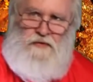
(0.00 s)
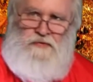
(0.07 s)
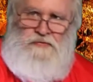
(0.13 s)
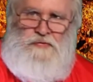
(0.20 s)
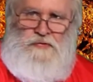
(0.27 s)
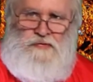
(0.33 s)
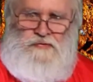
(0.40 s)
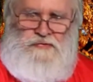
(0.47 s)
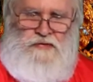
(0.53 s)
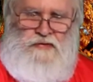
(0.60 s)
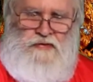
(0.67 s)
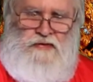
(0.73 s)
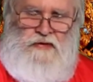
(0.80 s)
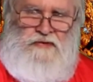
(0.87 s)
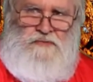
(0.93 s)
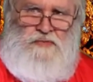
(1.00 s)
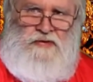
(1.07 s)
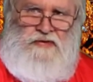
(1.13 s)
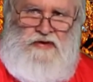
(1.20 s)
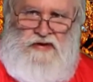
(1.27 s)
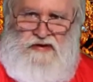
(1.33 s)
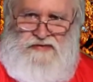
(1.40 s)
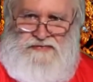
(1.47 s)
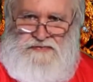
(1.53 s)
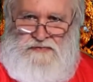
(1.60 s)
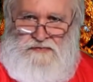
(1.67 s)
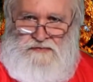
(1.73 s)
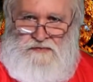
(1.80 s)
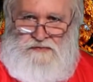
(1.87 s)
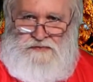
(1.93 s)
as you can see, you got the red
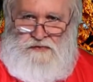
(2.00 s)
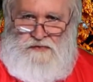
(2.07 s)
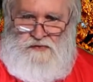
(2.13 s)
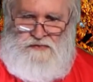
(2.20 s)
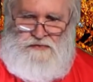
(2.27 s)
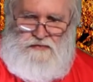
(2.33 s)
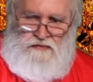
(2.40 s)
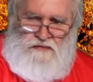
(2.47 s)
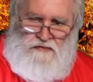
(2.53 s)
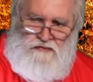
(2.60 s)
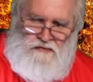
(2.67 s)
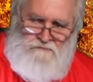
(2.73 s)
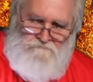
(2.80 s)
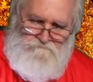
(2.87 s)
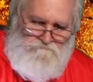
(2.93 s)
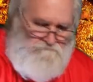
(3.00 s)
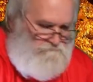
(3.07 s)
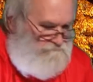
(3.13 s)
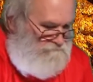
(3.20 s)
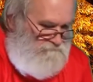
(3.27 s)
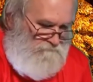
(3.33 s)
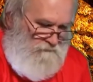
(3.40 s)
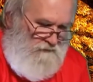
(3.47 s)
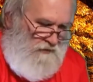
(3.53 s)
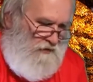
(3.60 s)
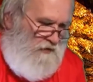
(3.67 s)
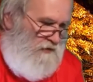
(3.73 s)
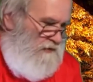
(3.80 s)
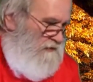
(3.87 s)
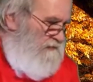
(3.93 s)
lights, they're charging.
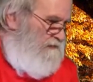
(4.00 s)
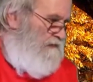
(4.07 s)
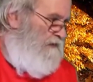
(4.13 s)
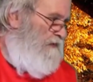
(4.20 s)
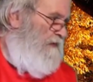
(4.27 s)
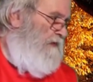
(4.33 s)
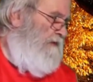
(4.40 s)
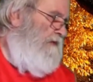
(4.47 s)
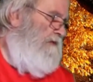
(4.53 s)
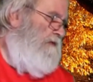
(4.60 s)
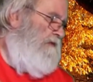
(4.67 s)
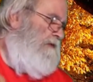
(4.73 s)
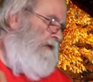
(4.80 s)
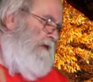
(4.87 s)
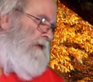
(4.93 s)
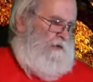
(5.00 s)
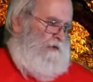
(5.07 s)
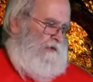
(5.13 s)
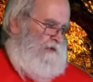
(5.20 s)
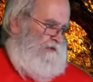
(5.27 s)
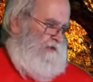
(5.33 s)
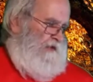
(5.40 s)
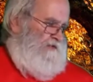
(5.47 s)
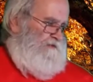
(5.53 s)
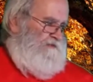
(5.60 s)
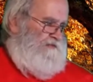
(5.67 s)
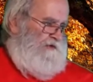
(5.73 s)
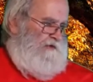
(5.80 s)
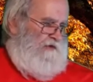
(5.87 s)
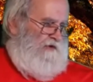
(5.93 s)
All is good. Another
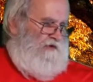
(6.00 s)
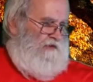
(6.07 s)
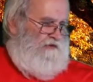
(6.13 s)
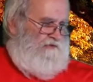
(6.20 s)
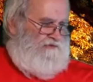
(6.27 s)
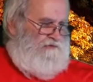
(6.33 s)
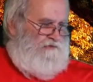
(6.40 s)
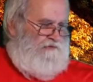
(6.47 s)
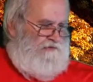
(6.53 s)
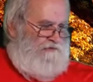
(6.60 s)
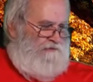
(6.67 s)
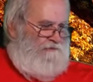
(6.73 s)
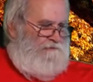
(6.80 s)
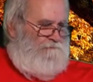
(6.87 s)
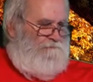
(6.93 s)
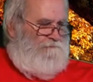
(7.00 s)
thing I like to do